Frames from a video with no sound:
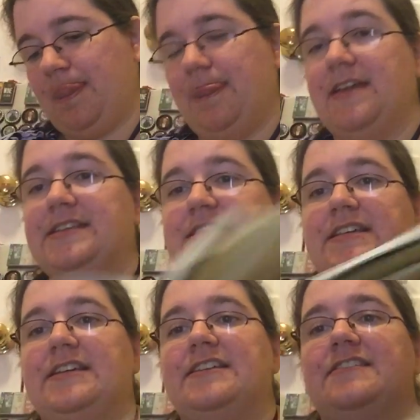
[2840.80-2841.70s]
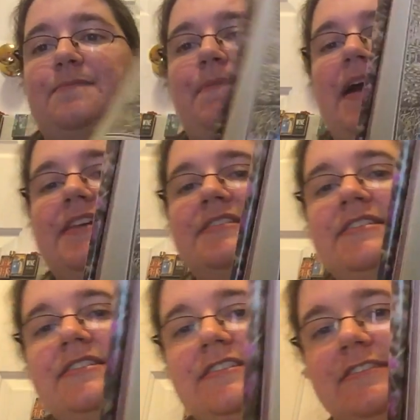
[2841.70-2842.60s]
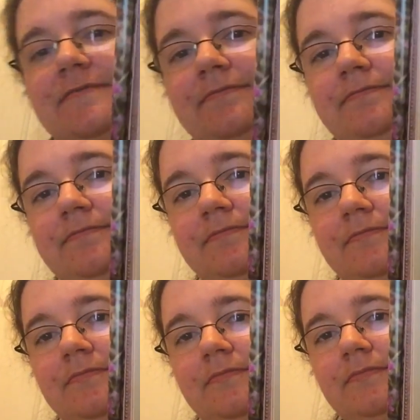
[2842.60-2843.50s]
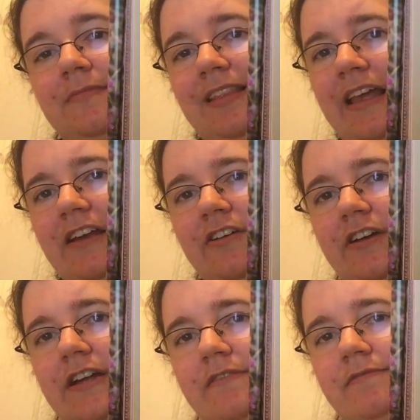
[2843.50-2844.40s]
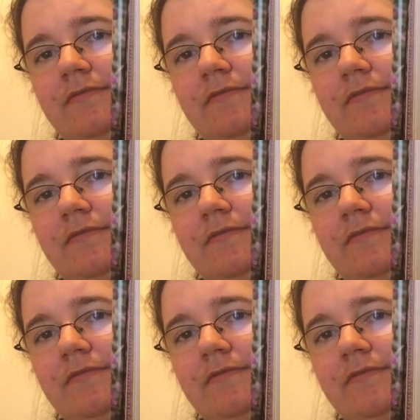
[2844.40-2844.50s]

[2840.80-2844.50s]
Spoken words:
This is Pegasus. A lot of green.